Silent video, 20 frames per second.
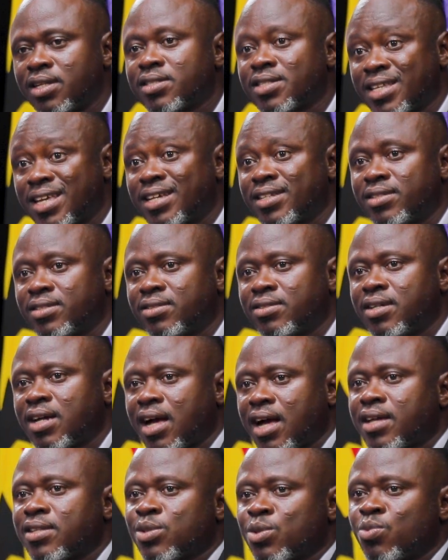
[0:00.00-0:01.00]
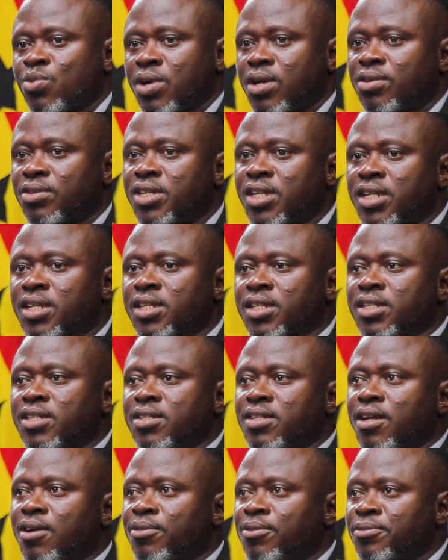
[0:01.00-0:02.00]
schedule as well.
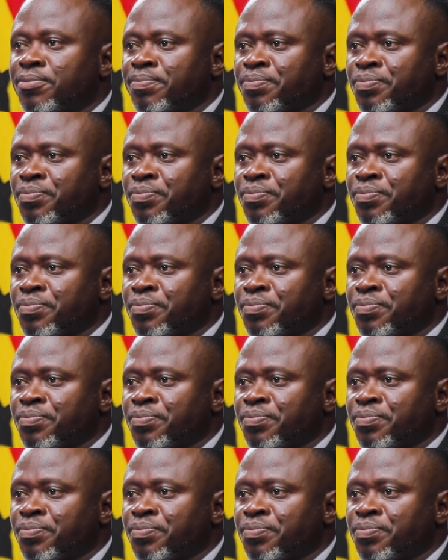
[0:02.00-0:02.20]
Now,